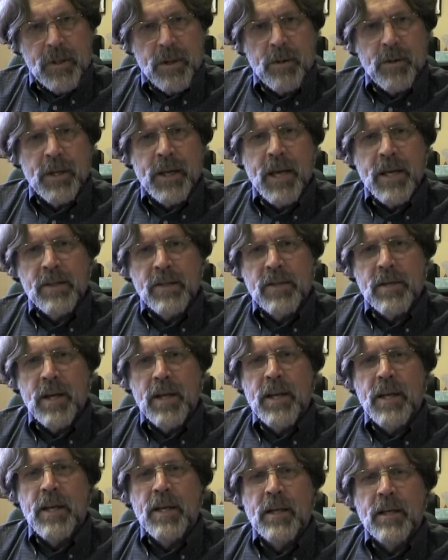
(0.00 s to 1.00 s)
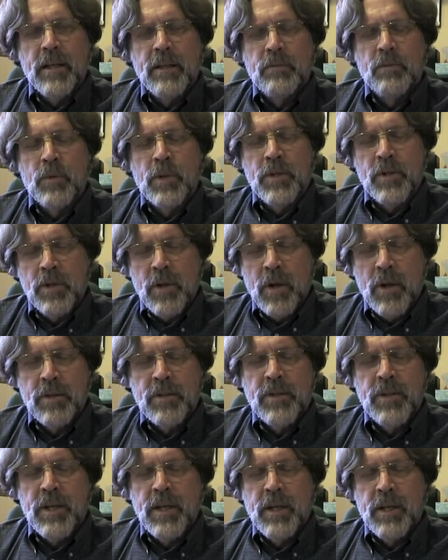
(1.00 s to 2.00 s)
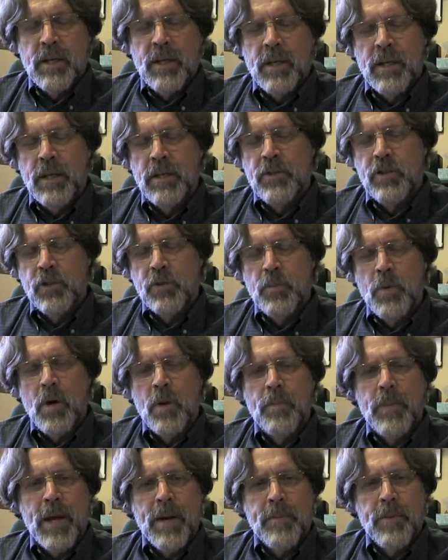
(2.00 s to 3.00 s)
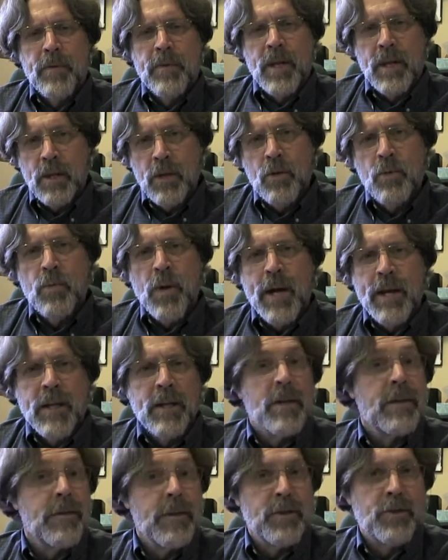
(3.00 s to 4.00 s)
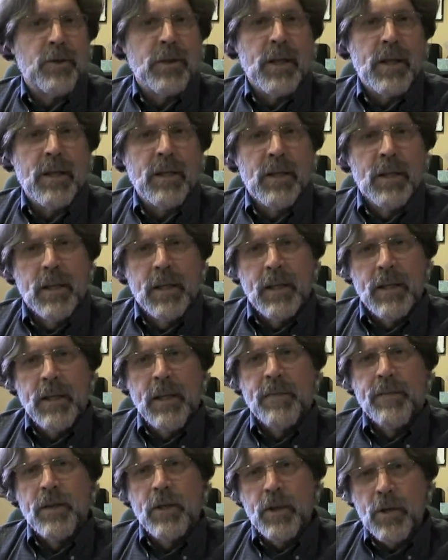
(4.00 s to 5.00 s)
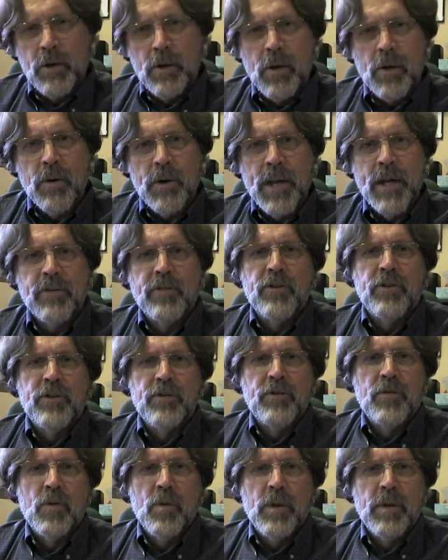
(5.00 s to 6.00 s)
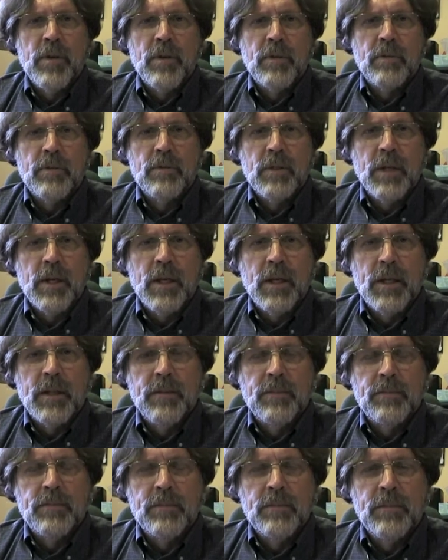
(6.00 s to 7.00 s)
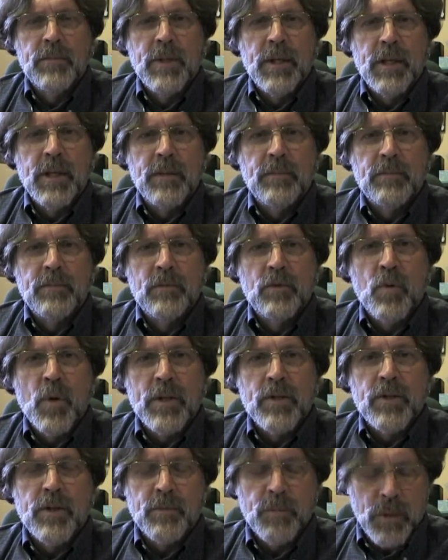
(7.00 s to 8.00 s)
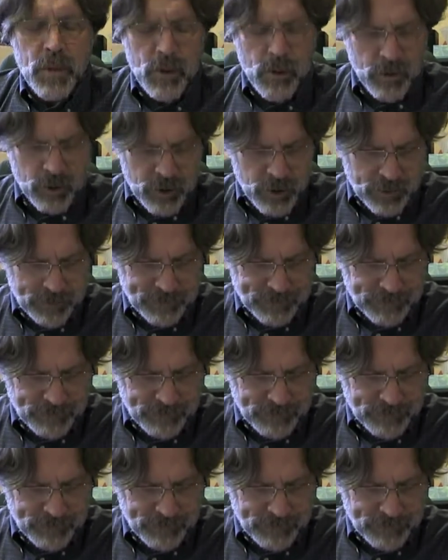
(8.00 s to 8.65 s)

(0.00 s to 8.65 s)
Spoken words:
though, the case study results in a small paper that you write individually, giving your own answers for the question posed.